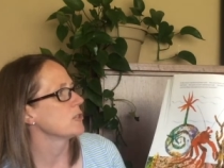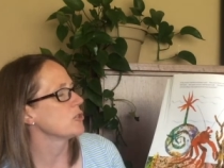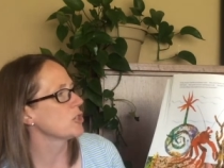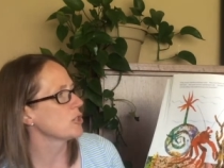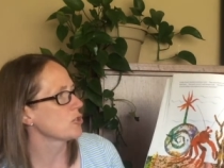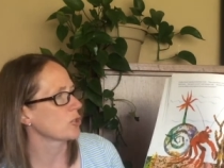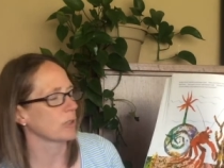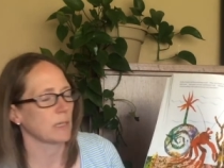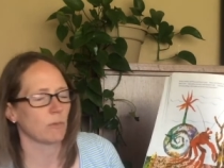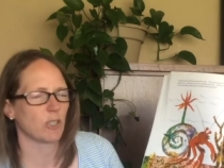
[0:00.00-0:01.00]

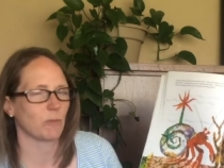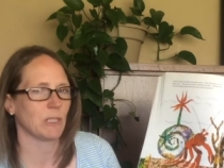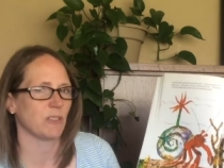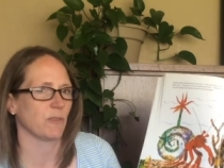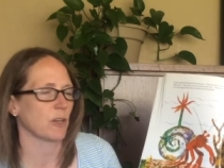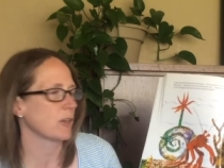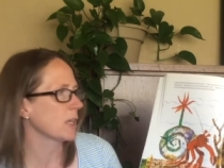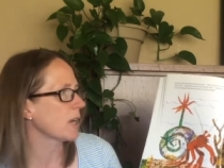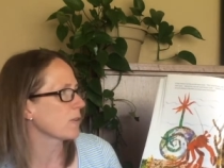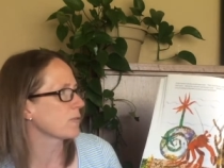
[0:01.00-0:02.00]
Gingerly, which means very
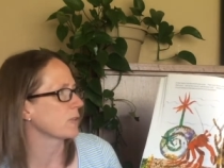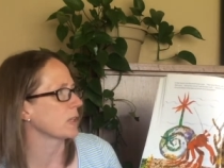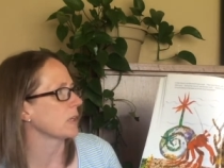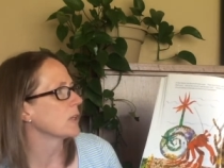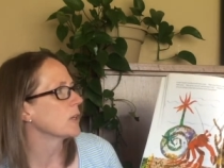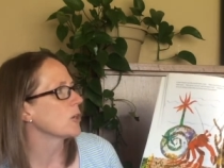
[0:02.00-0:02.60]
carefully,